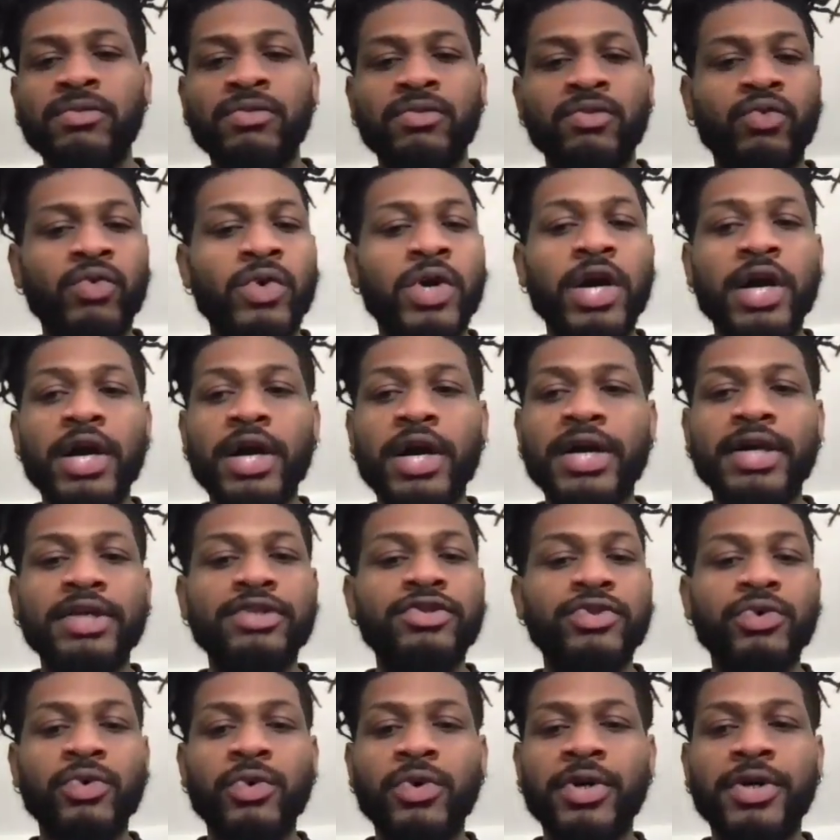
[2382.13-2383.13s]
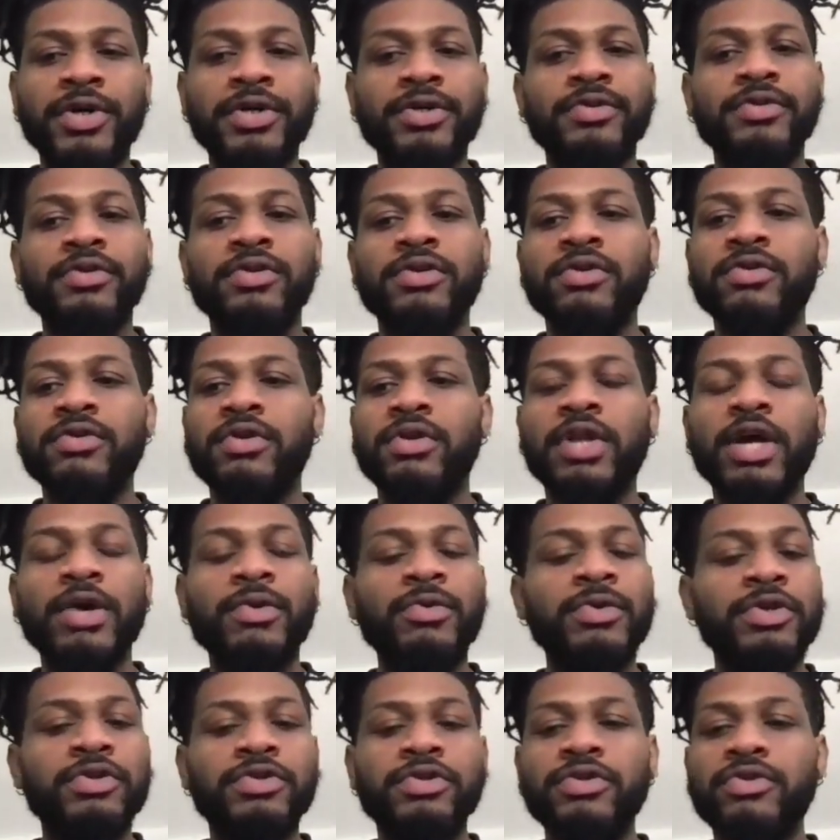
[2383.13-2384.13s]
Rod, Jordan, like
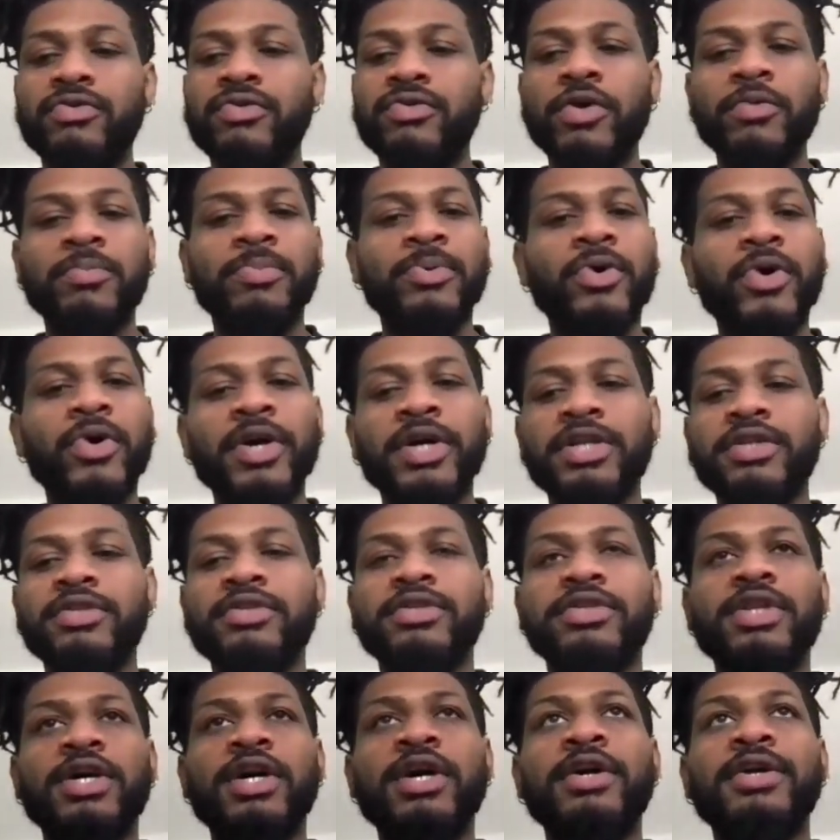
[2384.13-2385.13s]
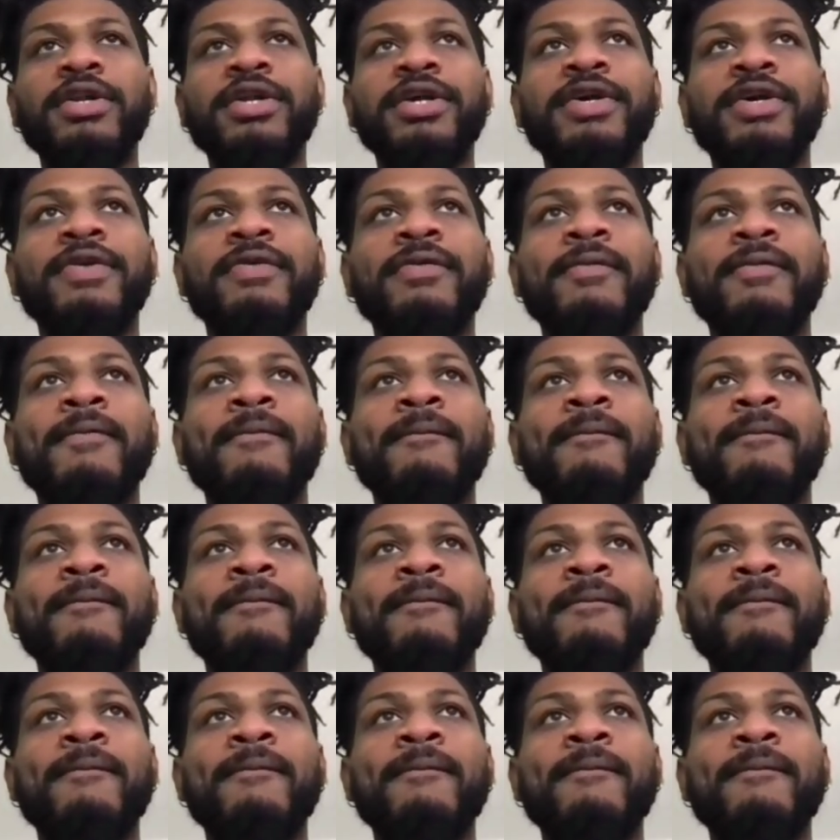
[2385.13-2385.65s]
we used to throw parties and all that.